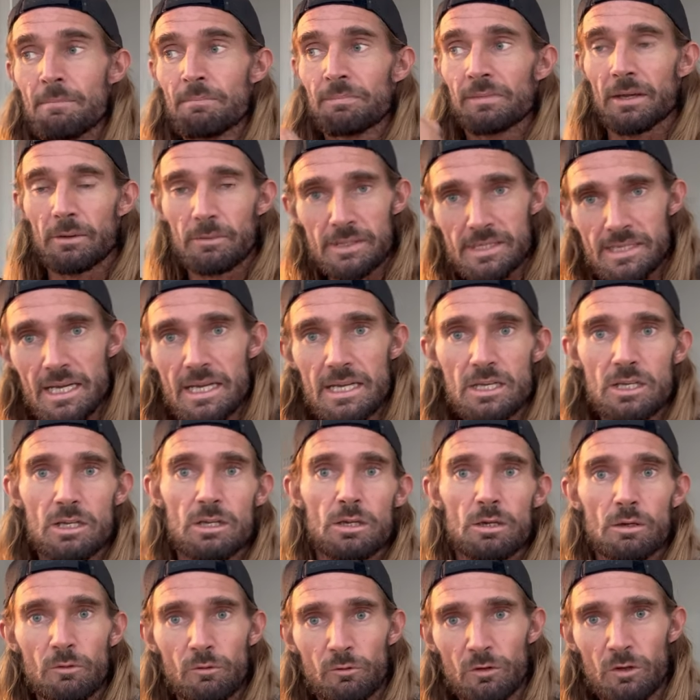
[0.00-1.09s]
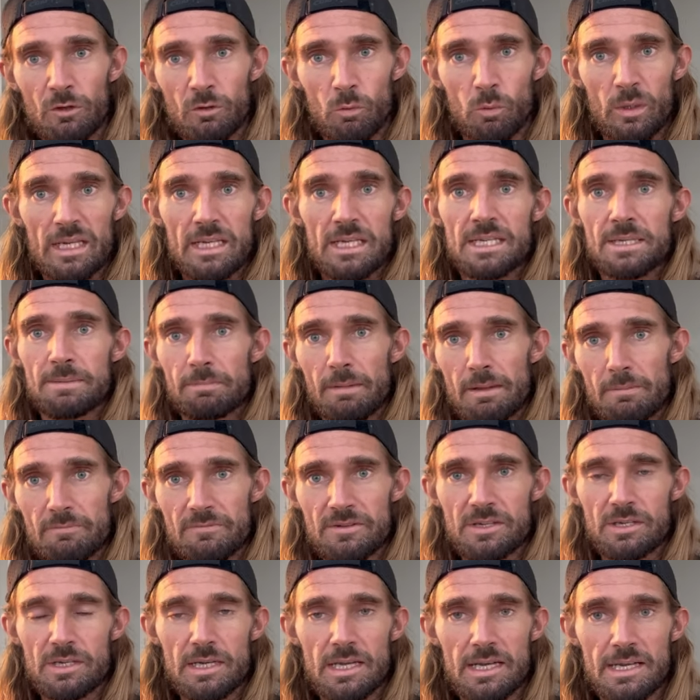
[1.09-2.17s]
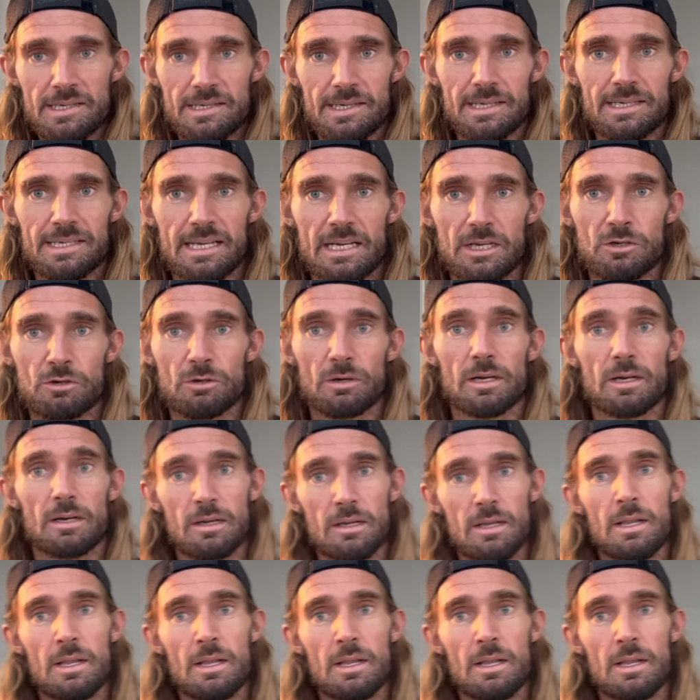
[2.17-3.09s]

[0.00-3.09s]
That would take you a few weeks, months, years, etc.